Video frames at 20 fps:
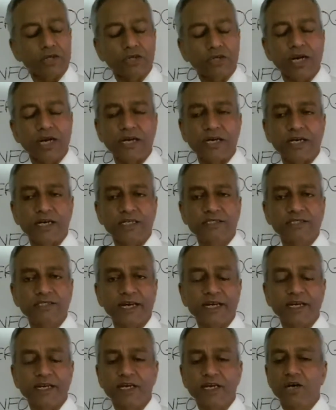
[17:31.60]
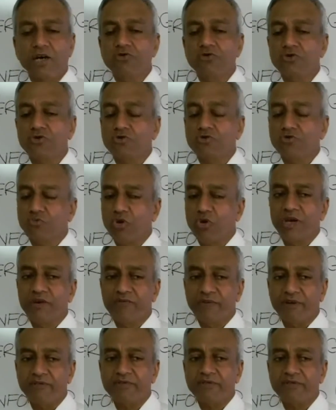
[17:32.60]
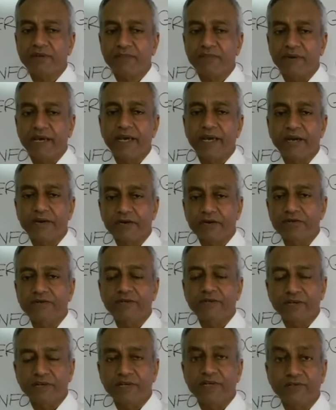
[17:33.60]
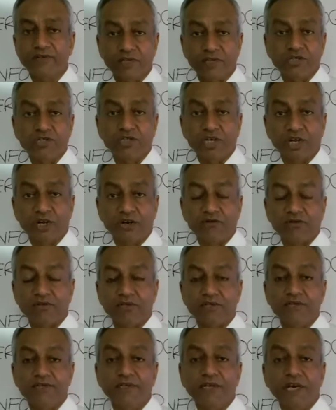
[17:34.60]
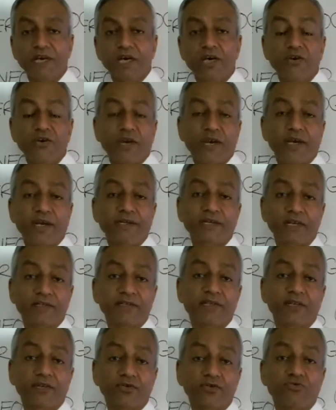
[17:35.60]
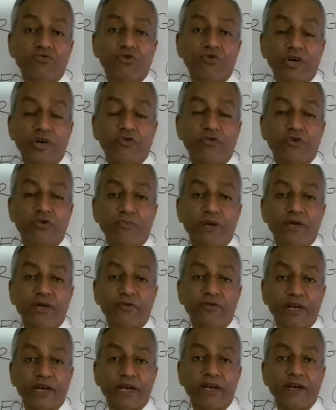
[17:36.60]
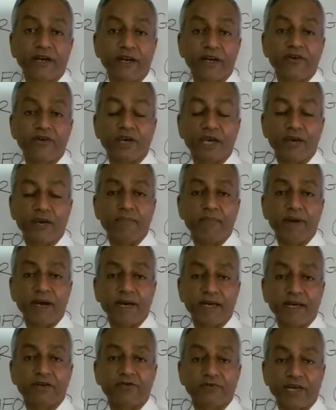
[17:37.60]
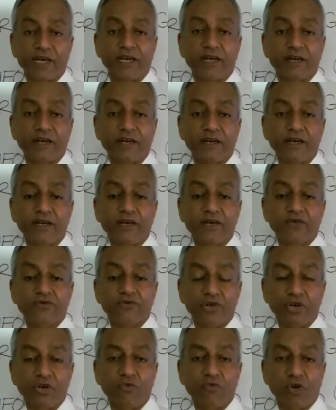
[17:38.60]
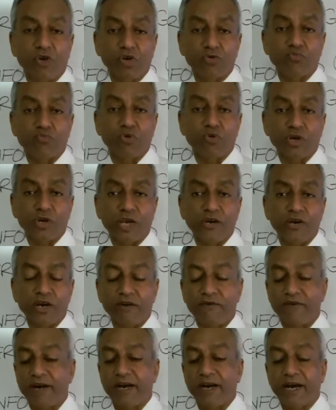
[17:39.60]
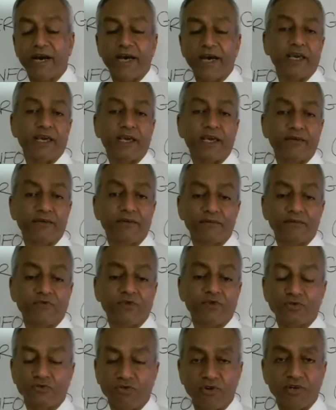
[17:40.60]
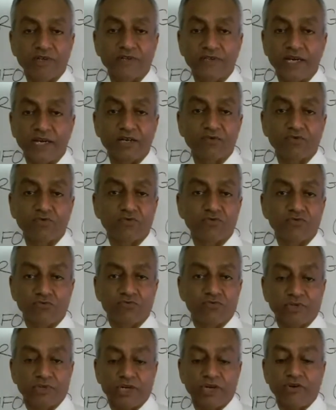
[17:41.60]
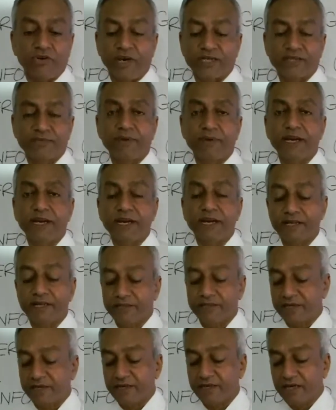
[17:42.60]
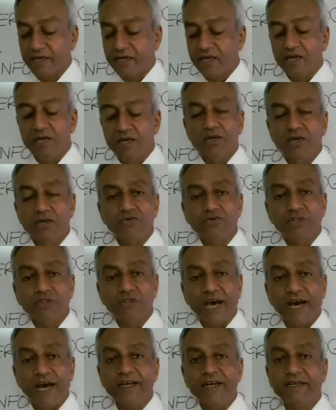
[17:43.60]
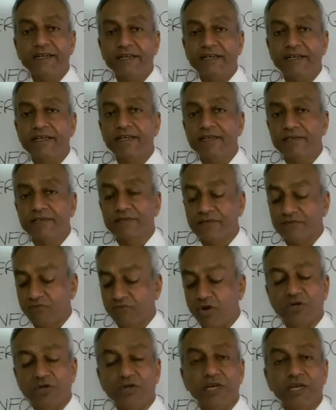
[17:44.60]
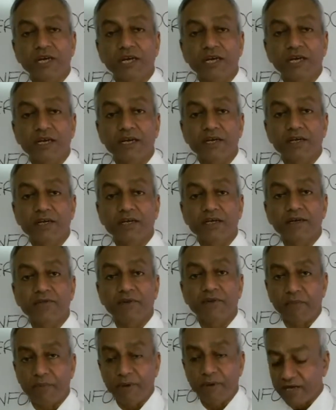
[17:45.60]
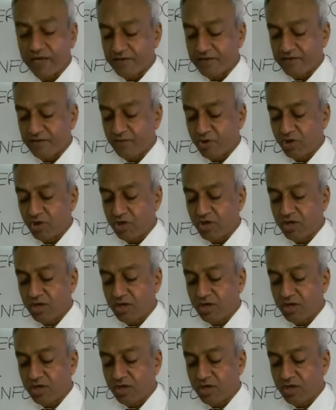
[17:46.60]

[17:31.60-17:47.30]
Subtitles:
understand. So tomorrow, even if somebody, if there's a discussion around this, you can say, listen, you took it home and you read it and you came back and you signed it. So what more can you have? And I was always there to explain anything. So that is what the webinar is about: